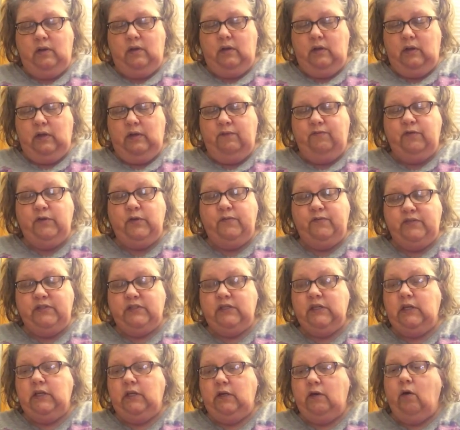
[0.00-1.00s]
if you've
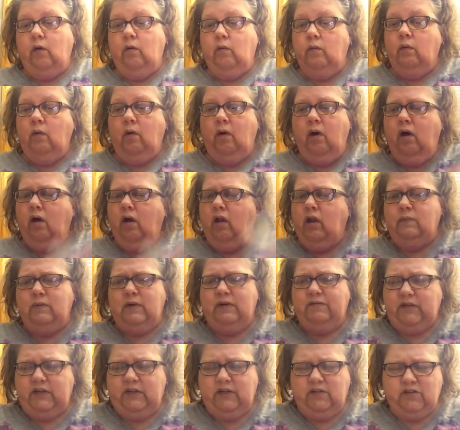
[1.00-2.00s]
seen all of my
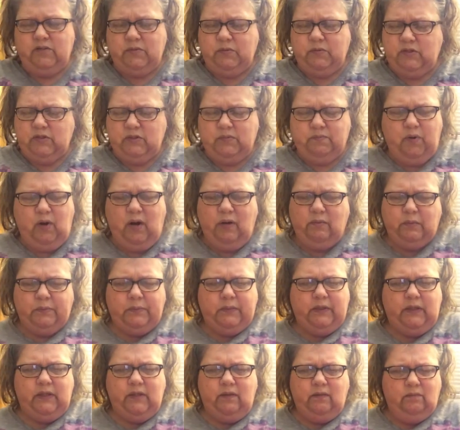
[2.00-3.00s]
videos, which
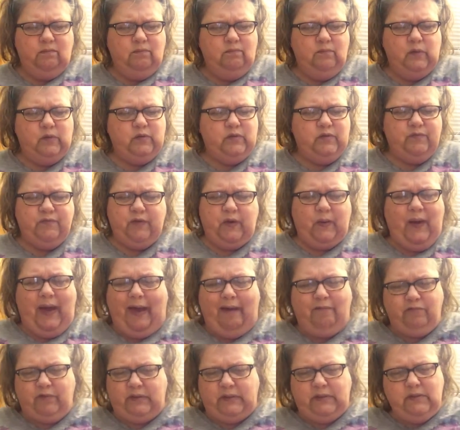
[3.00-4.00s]
probably most of you
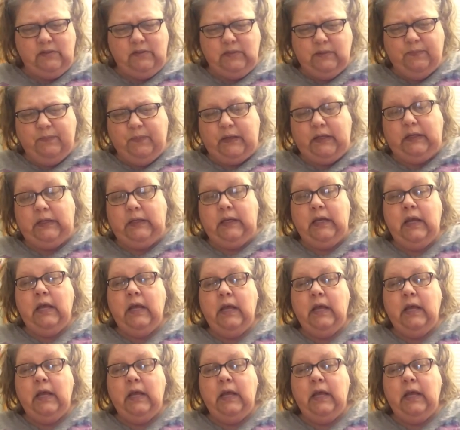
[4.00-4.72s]
haven't, but